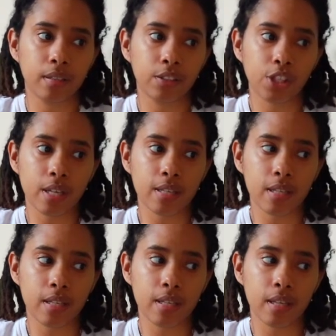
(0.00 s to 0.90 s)
just
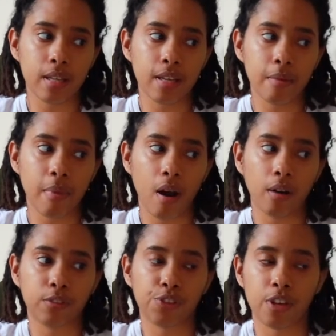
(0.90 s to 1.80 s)
to see the
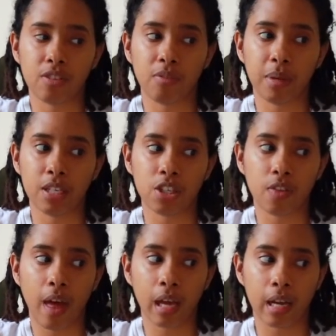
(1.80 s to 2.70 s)
amount of
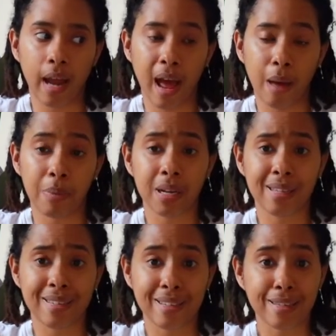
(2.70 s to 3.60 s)
transformation that can happen
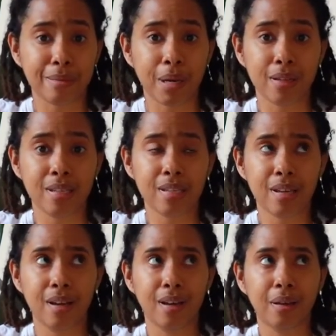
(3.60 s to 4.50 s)
in 6 months,
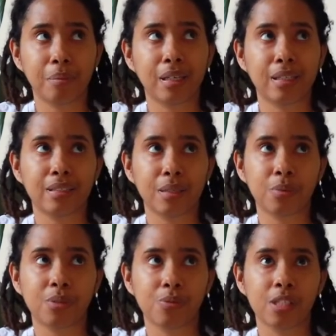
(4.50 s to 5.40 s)
because it
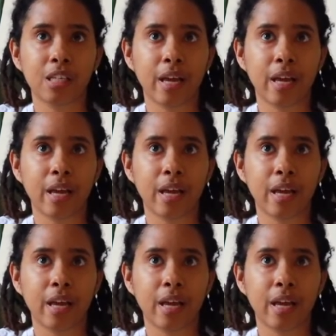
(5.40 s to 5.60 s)
was really